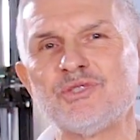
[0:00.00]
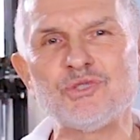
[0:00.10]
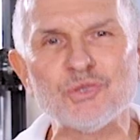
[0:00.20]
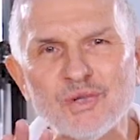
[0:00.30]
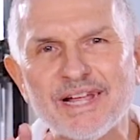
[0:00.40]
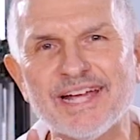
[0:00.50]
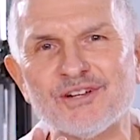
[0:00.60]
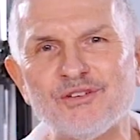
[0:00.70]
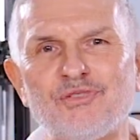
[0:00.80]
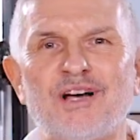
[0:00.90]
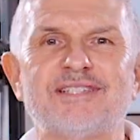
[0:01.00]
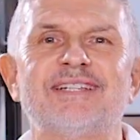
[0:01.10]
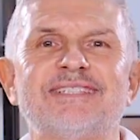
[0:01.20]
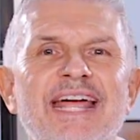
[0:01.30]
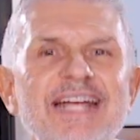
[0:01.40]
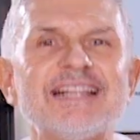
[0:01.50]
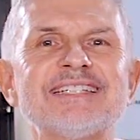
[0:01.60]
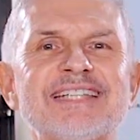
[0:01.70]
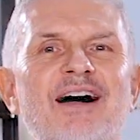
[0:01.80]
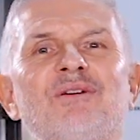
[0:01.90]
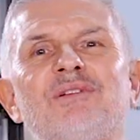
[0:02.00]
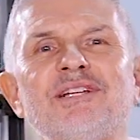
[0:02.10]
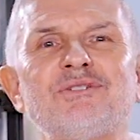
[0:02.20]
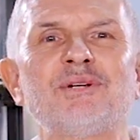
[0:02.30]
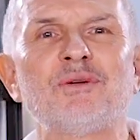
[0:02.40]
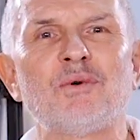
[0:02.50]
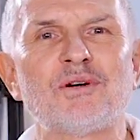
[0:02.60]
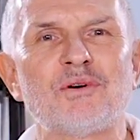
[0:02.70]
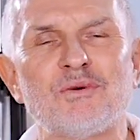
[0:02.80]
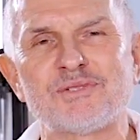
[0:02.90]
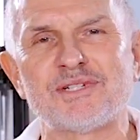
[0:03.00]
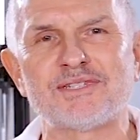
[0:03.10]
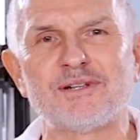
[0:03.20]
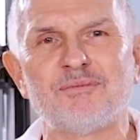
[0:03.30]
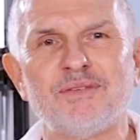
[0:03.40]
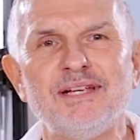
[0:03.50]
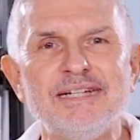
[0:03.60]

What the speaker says: dual handle faucet tankless alkaline drinking water home system.